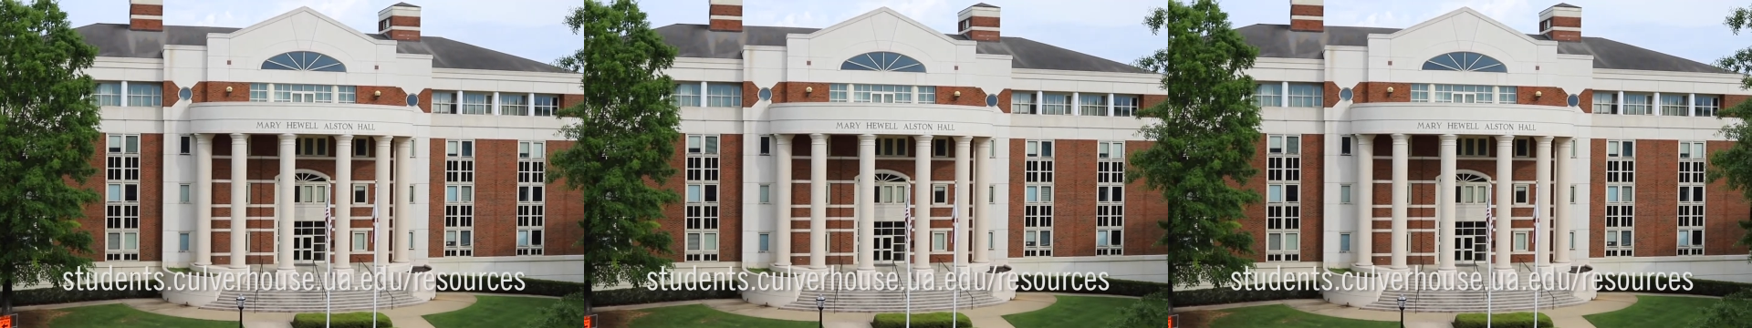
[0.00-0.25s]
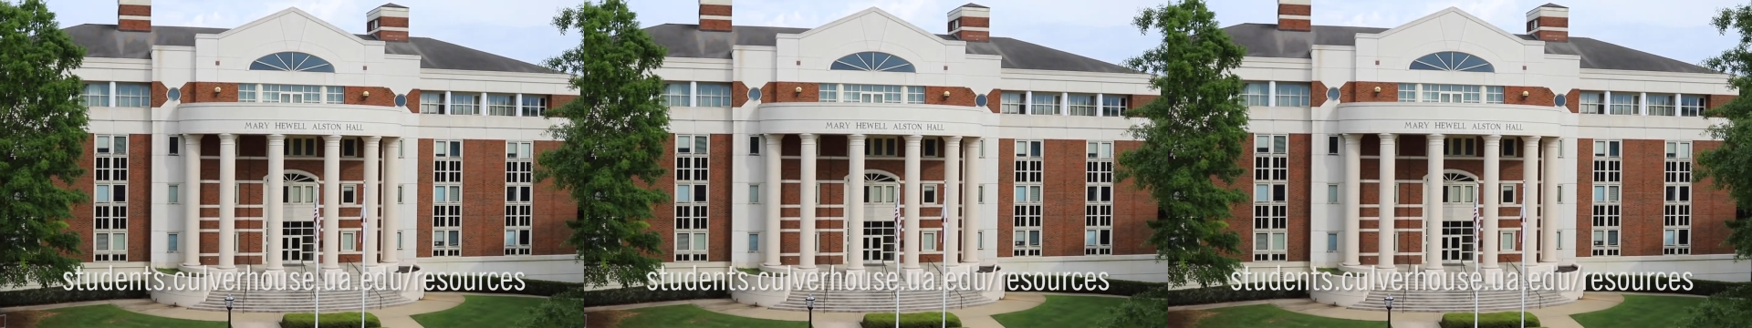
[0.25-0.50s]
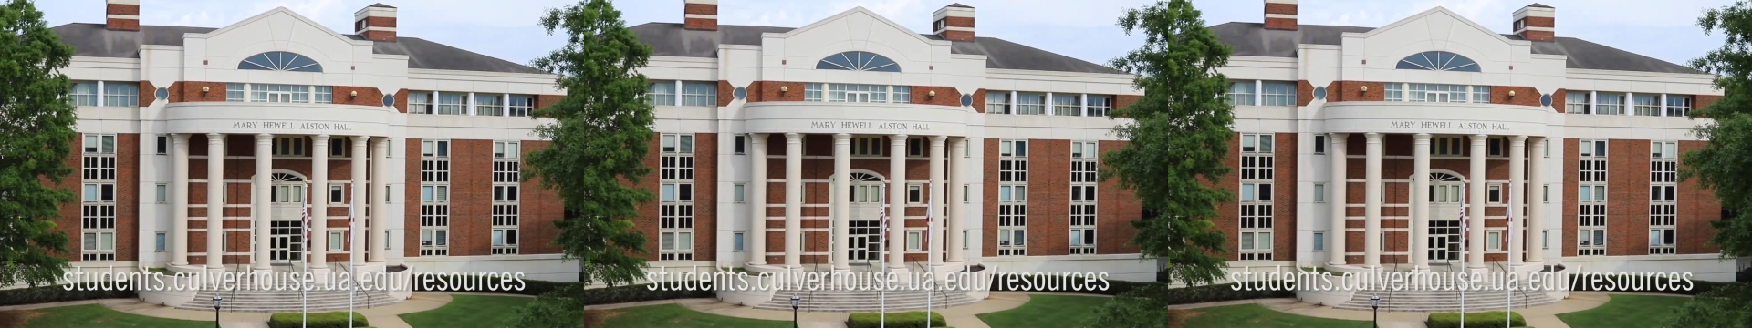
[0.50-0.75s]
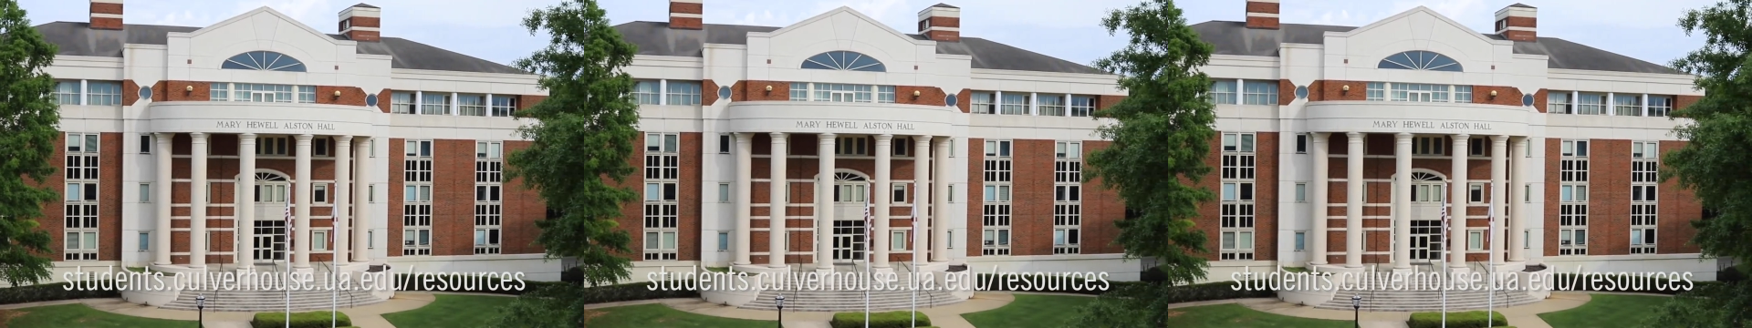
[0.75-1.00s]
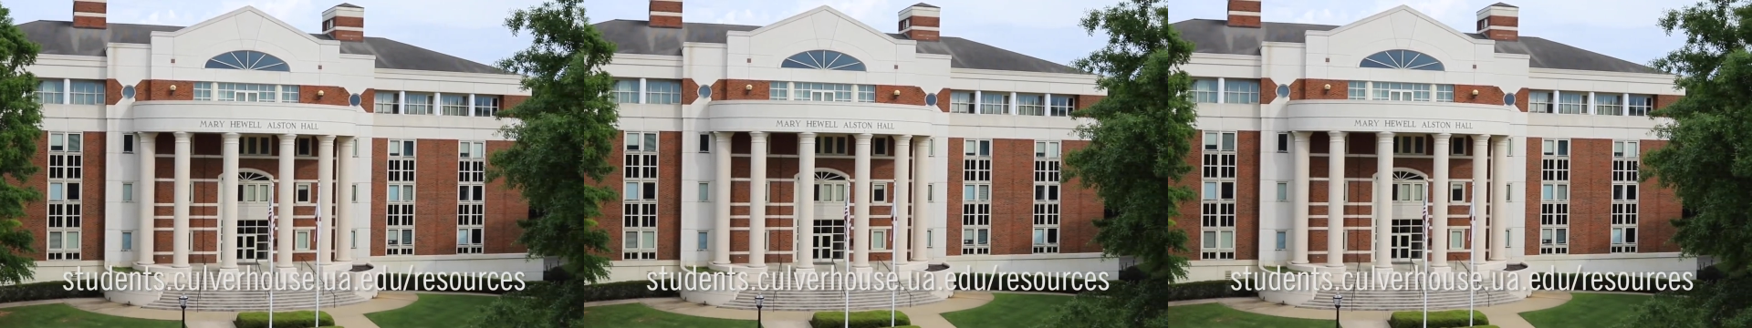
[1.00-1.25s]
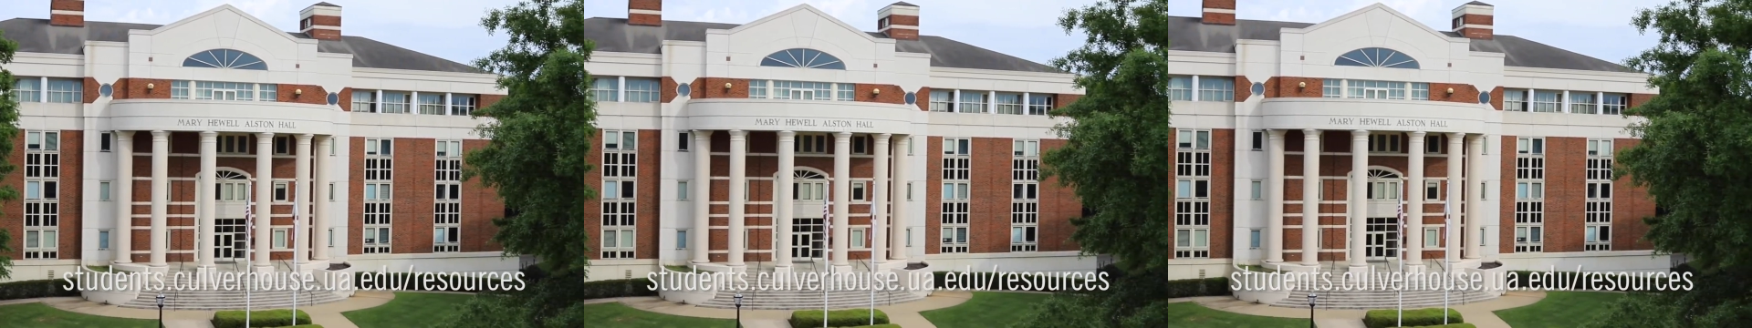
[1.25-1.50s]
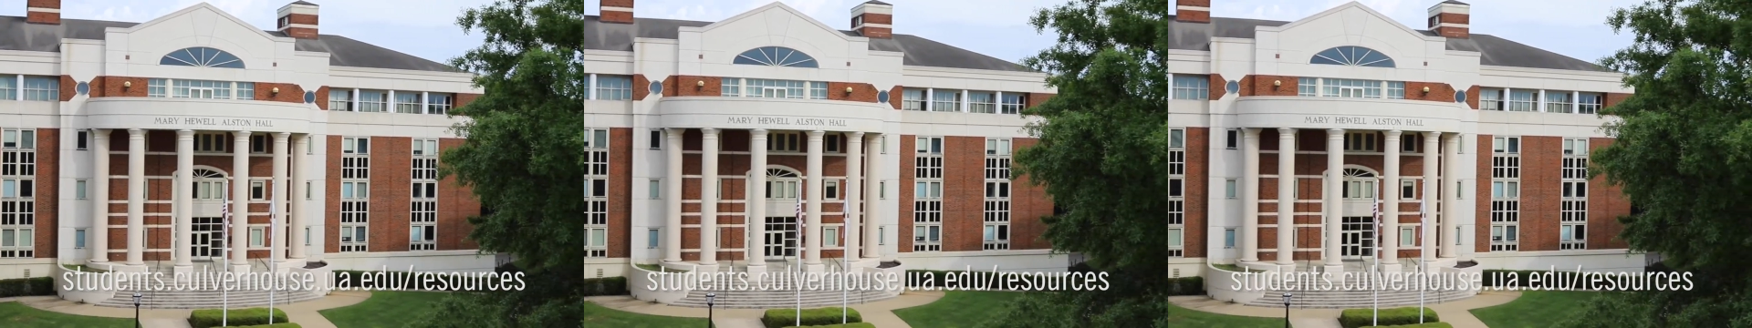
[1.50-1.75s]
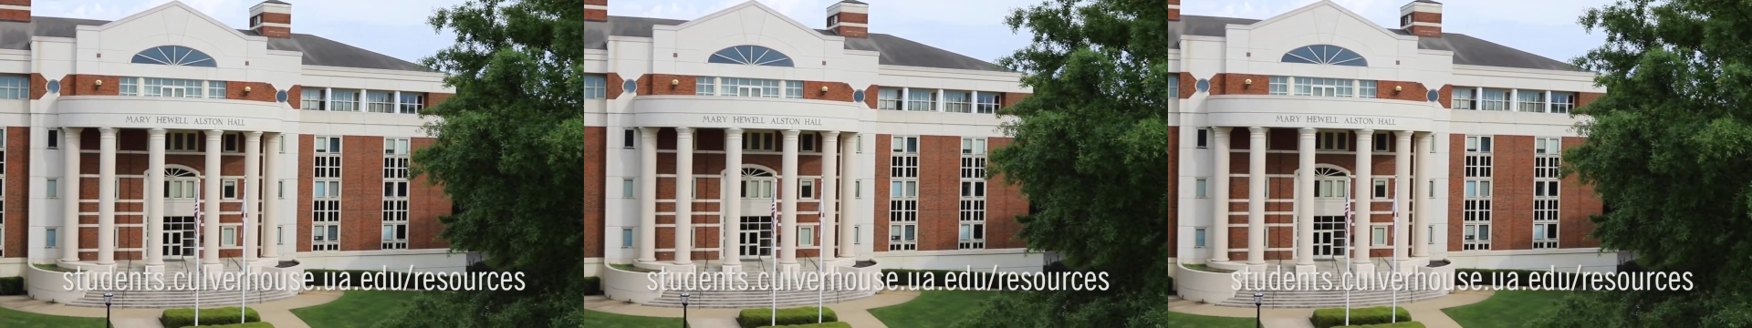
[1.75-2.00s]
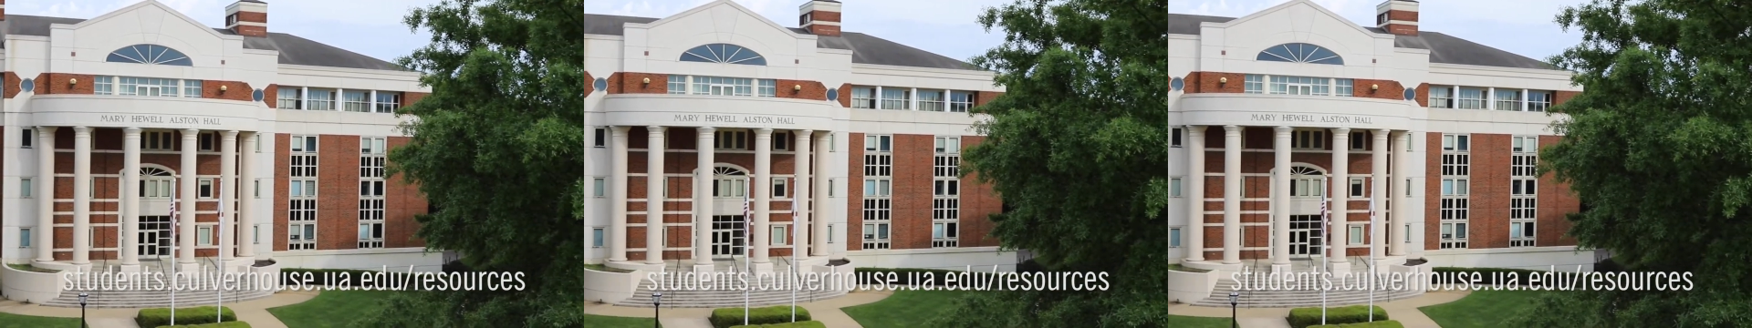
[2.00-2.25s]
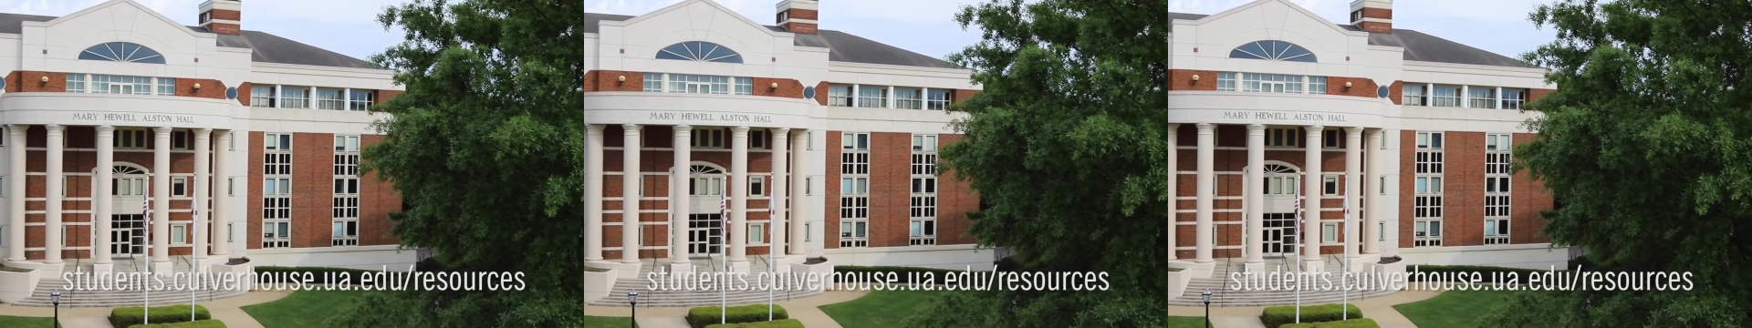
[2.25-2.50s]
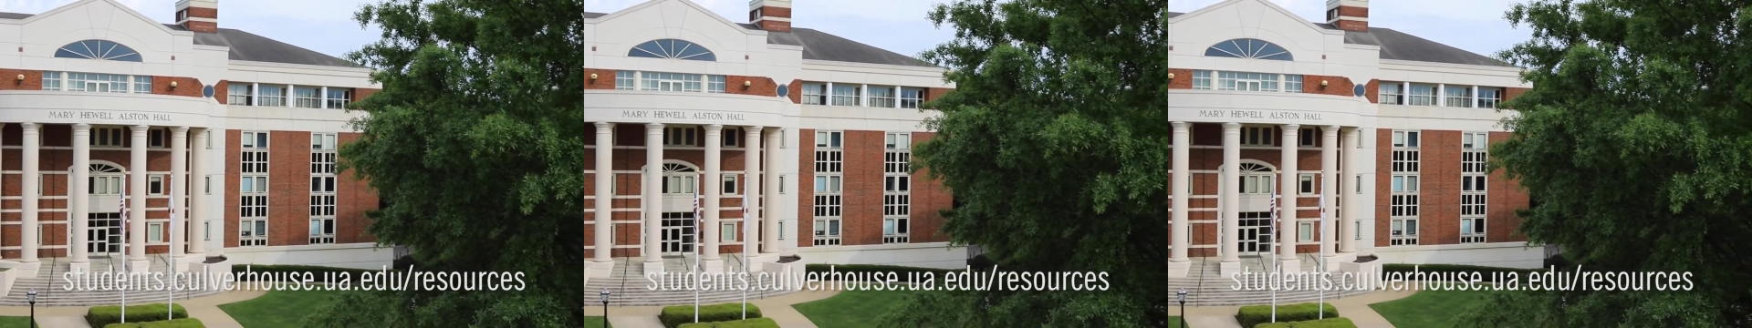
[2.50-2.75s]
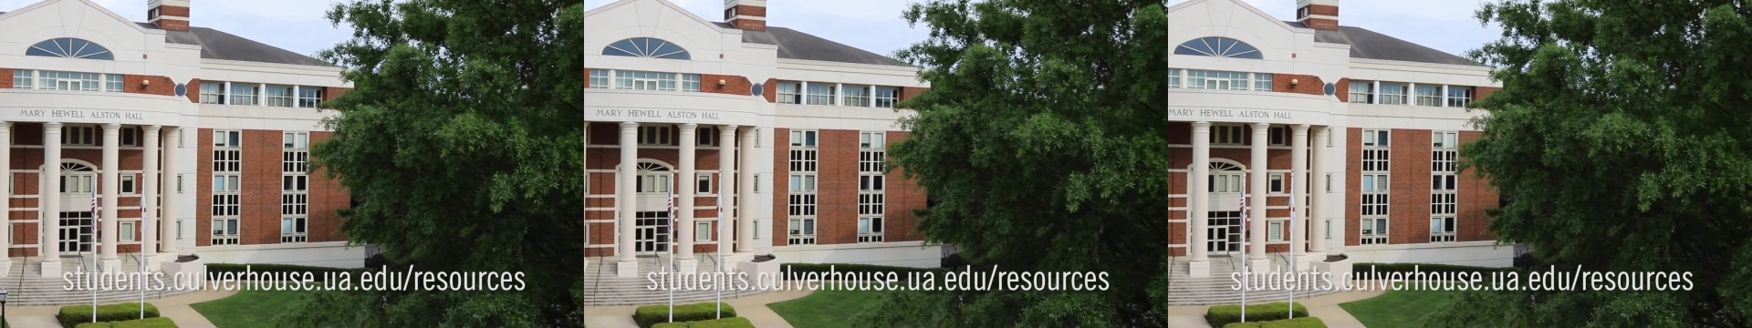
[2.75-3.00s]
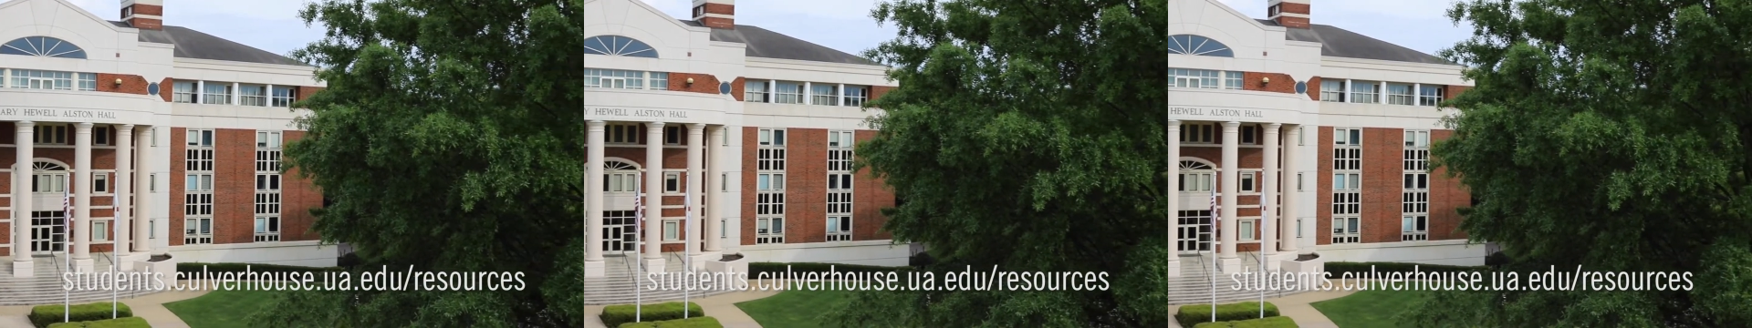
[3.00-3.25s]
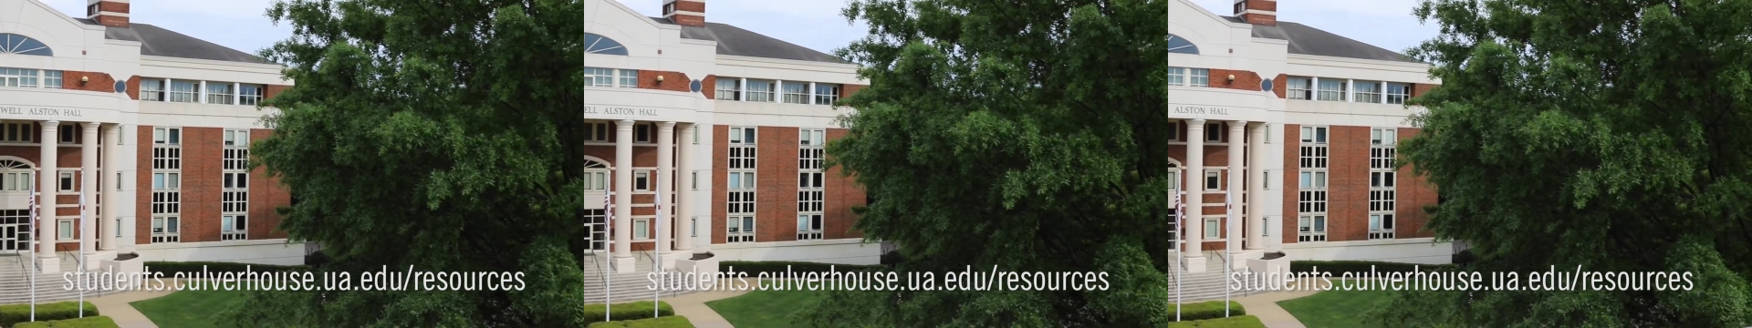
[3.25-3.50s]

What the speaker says: Nobody's mouth can be seen.